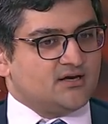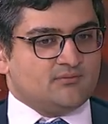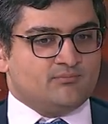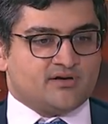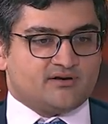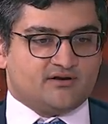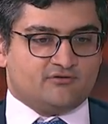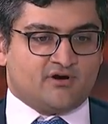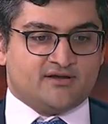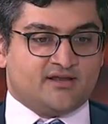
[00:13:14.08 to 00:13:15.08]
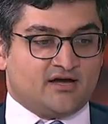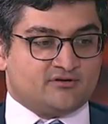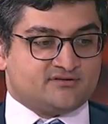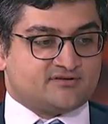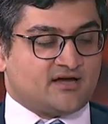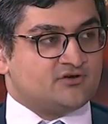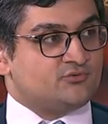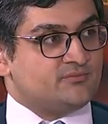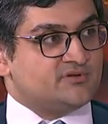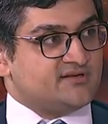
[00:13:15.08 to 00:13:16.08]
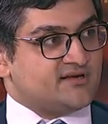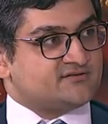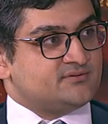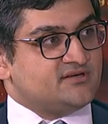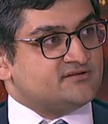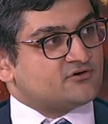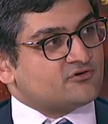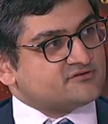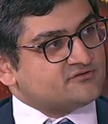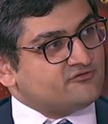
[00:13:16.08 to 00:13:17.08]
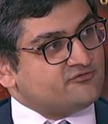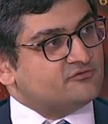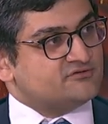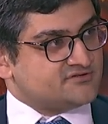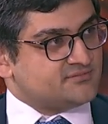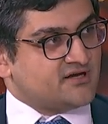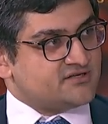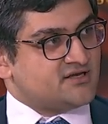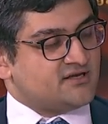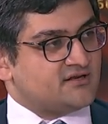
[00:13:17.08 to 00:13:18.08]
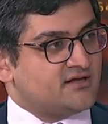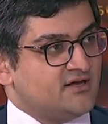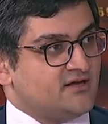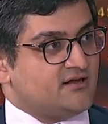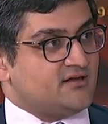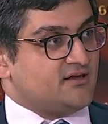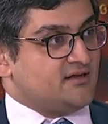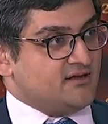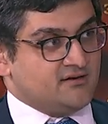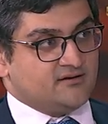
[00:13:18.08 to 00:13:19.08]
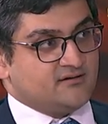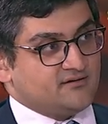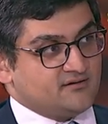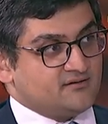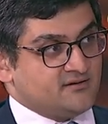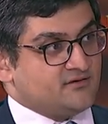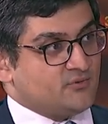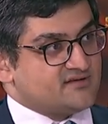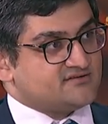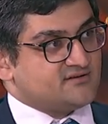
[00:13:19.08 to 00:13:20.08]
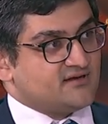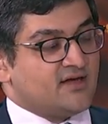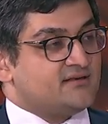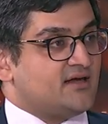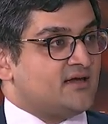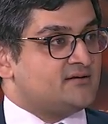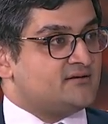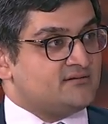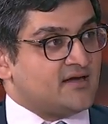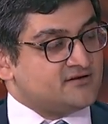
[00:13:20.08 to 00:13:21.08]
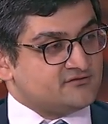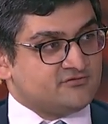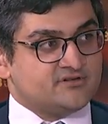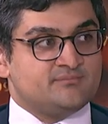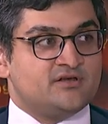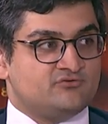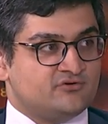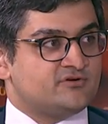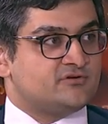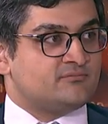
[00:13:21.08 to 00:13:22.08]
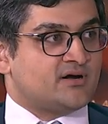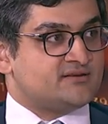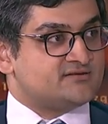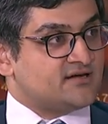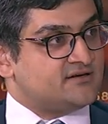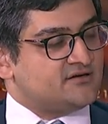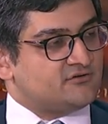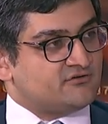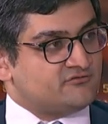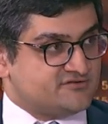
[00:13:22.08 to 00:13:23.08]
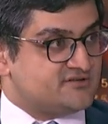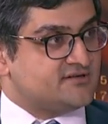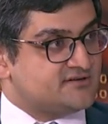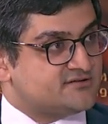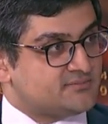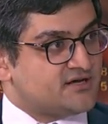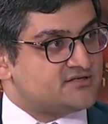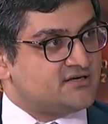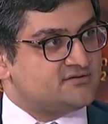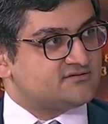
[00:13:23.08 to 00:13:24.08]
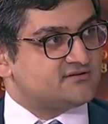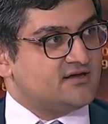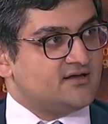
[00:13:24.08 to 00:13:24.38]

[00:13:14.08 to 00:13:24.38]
But right now it's how do we build the expertise across the full supply chain in the West. And that is really being driven by this idea of resilient supply chains